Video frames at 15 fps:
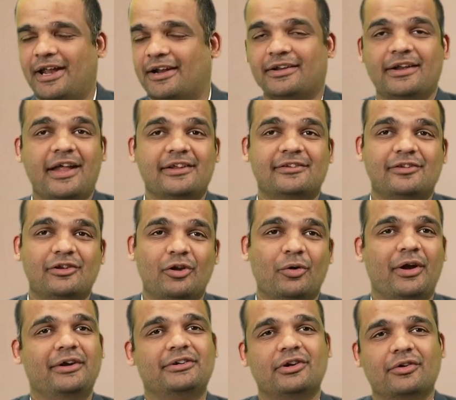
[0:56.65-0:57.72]
that lets
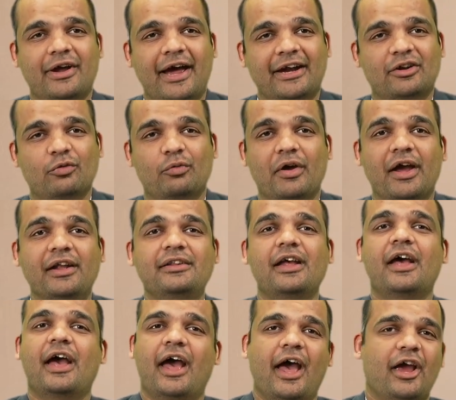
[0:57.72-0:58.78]
you interact with
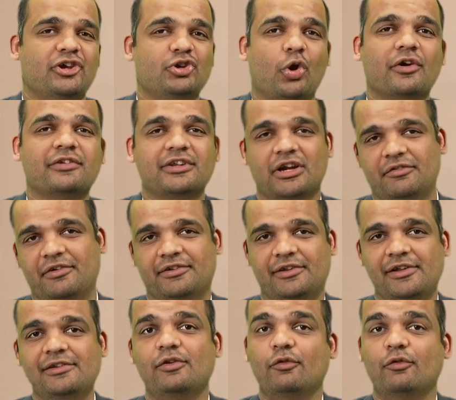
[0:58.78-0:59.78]
Azure services